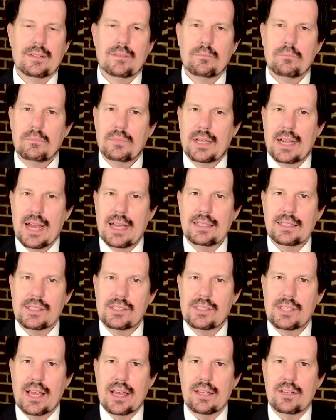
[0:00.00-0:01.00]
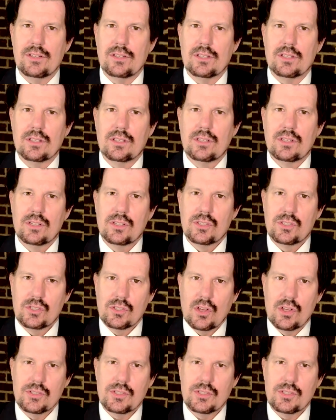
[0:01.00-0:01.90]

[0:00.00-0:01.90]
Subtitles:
But Alexander saw